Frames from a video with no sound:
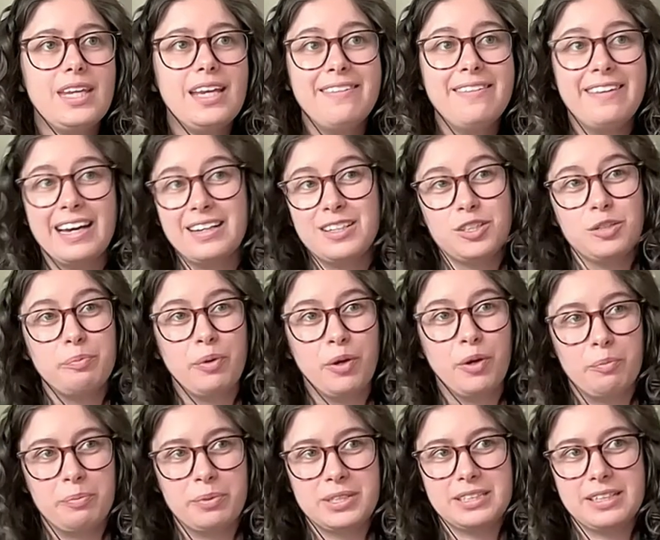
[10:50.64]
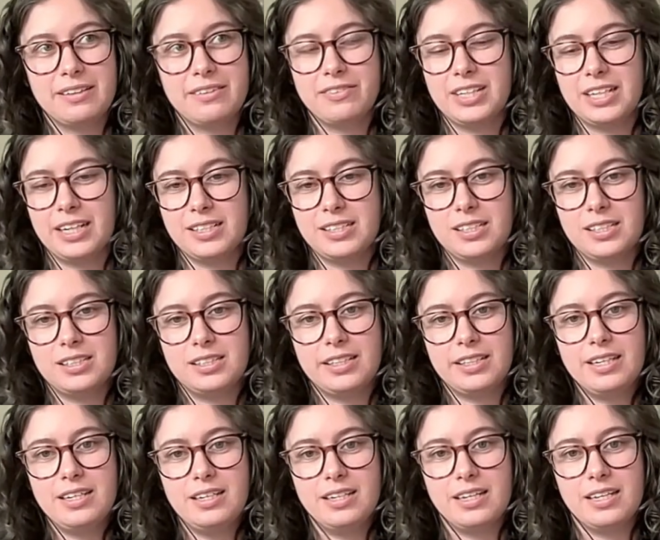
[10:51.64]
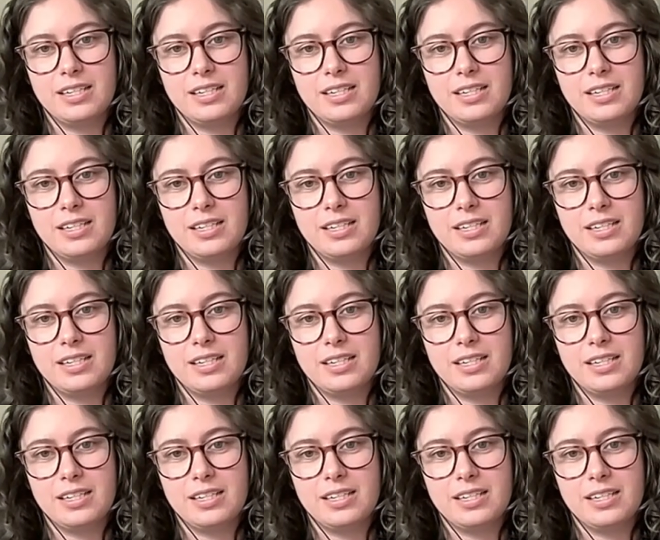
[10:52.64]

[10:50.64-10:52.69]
That is the purpose of the ICC.